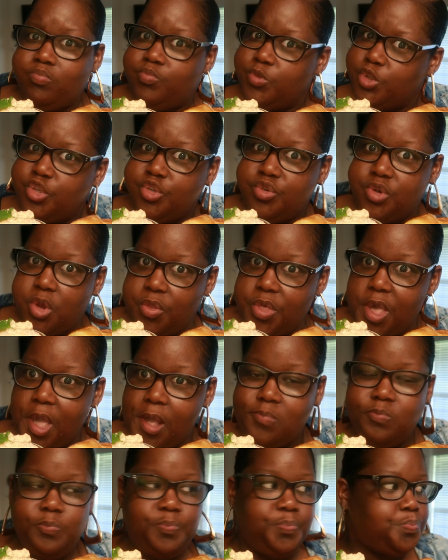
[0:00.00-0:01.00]
Did you know
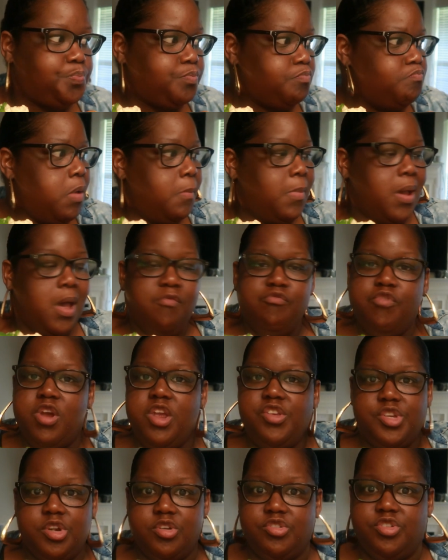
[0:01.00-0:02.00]
that? My mom
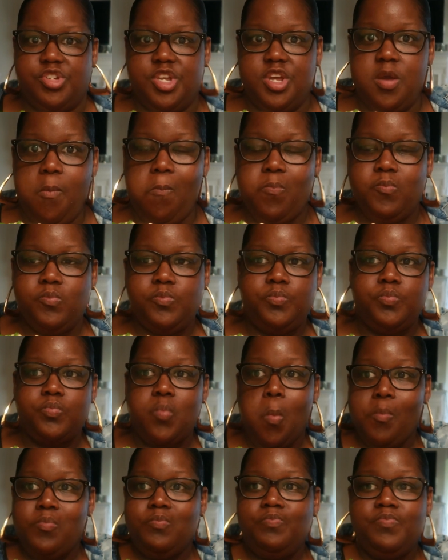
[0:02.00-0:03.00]
researched it.
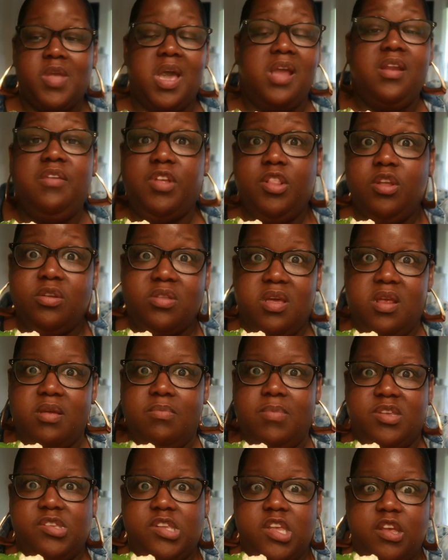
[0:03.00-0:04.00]
I never looked at
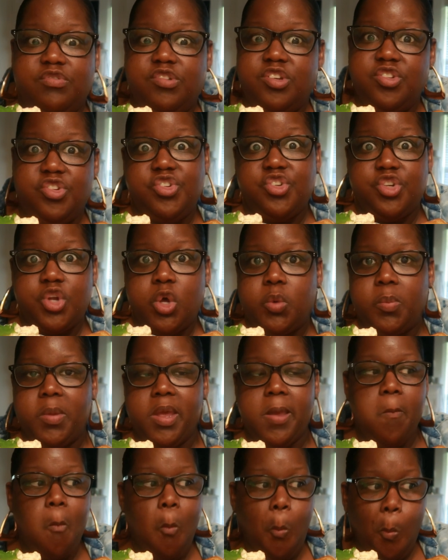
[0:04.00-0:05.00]
it myself. She just told
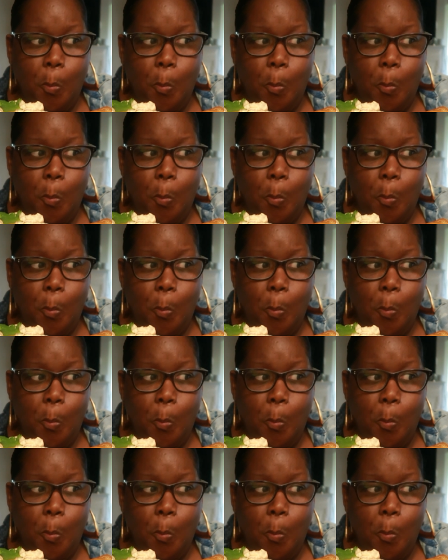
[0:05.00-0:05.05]
me.